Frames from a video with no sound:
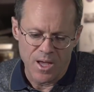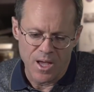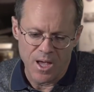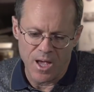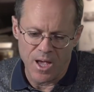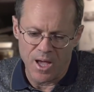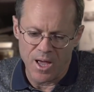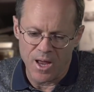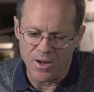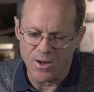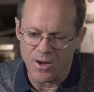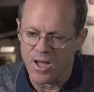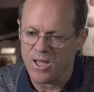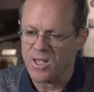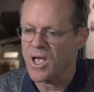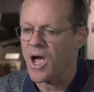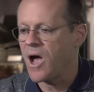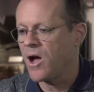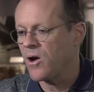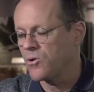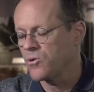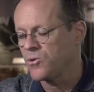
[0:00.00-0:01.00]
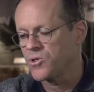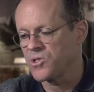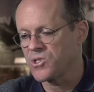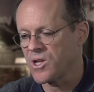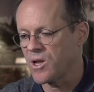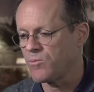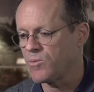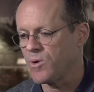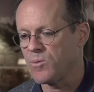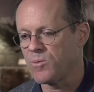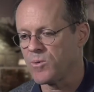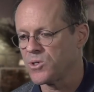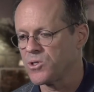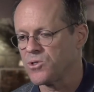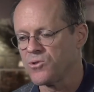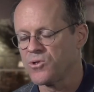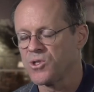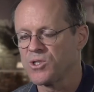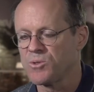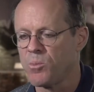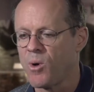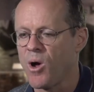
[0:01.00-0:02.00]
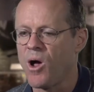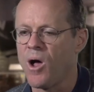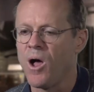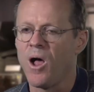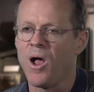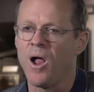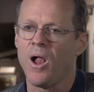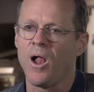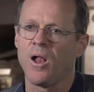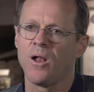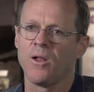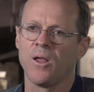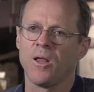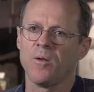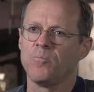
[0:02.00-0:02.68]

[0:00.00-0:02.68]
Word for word: And Yahoo said we were too small,